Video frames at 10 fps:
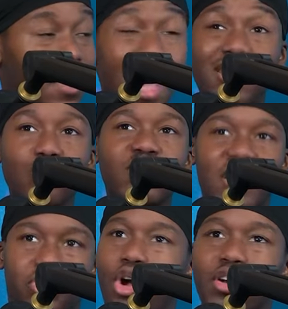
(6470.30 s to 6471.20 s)
And you
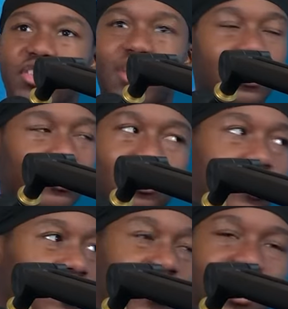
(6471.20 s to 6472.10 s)
said thirty seconds.
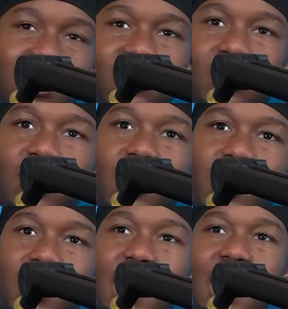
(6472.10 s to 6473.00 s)
Thirty seconds.
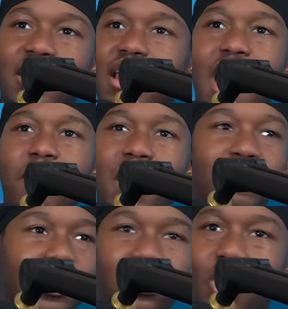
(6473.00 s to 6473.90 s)
Yeah, that might
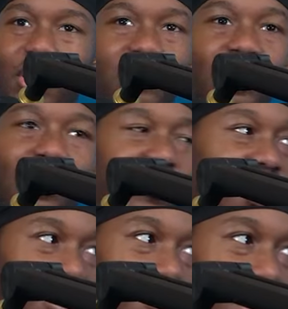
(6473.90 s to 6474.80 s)
be the longest thirty
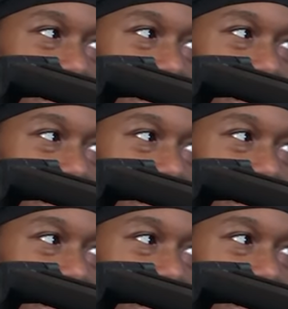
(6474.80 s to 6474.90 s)
seconds of my